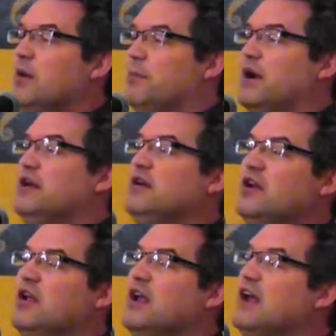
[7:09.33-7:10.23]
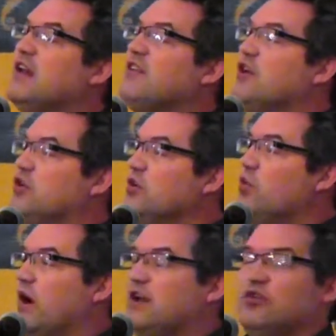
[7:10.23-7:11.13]
but it is a good
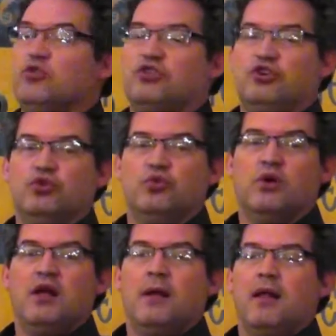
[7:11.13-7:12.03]
way to